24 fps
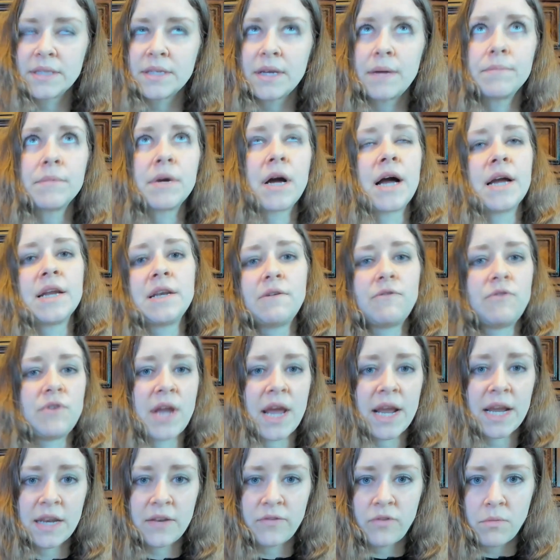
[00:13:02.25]
some kind of
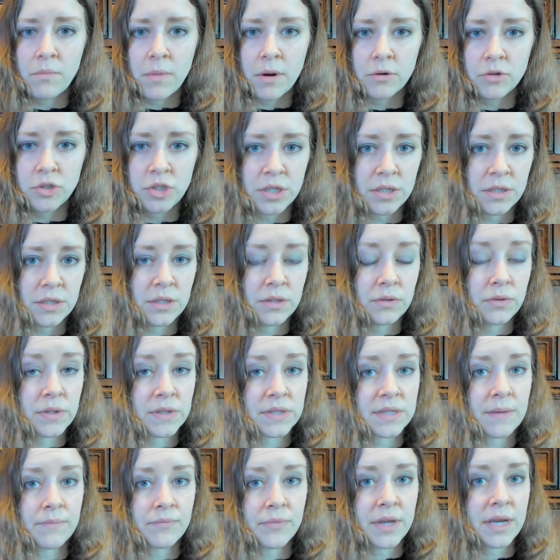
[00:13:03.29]
negative emotion due to
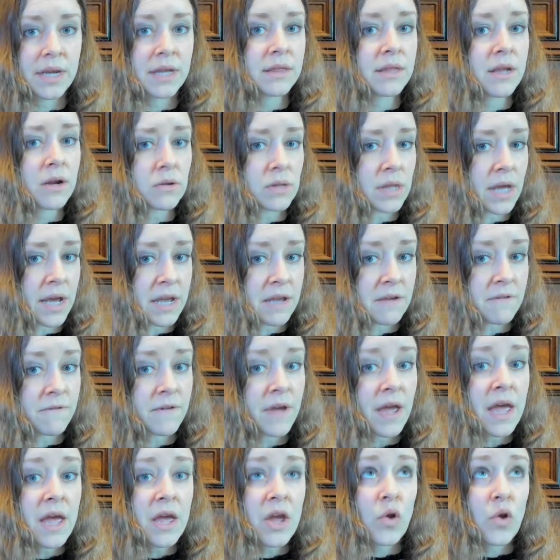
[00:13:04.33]
something in their life